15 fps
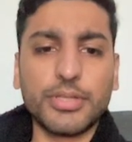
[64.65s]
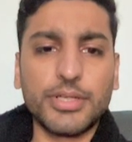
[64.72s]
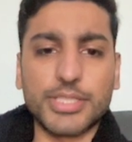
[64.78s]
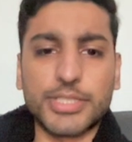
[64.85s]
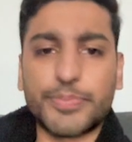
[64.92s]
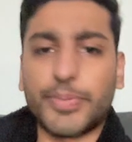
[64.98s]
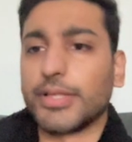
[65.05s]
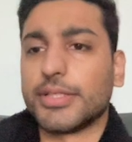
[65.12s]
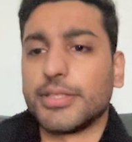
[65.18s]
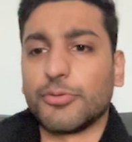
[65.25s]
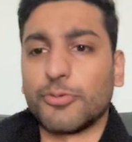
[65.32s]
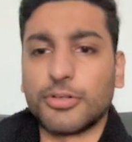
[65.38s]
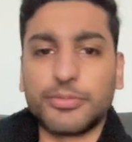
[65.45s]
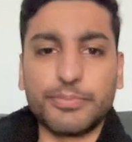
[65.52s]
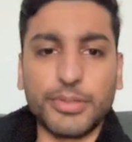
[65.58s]
Spelt it
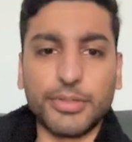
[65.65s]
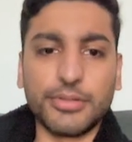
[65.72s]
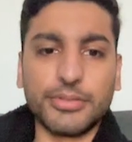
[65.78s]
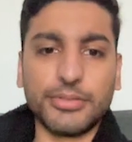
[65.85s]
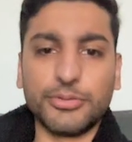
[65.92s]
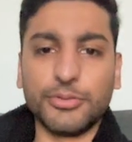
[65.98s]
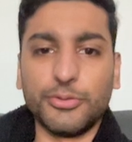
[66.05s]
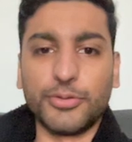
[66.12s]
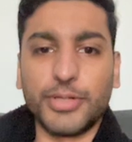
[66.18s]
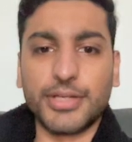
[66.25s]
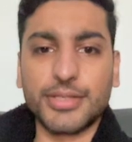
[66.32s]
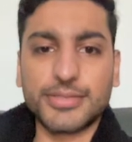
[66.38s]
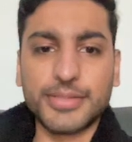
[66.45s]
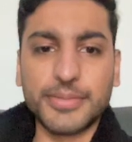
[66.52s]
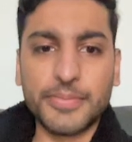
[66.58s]
wrong, but who
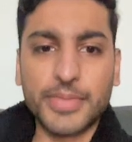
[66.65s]
cares?